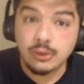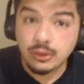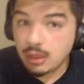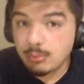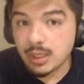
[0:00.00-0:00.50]
to
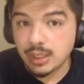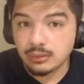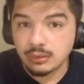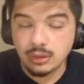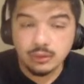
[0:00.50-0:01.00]
come by.
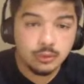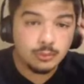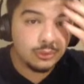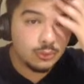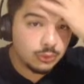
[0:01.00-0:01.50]

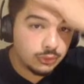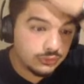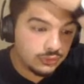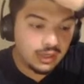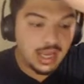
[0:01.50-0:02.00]
The Orioles
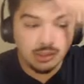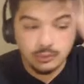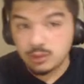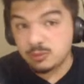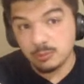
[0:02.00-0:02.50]
took Adley
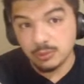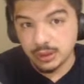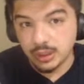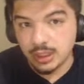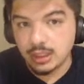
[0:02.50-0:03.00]
Rutschman pretty
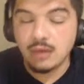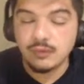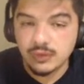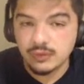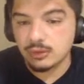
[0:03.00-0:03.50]
high, and
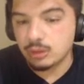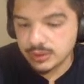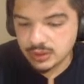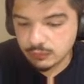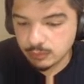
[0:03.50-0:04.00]
obviously it's a little bit
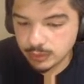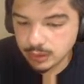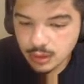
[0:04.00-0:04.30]
different, but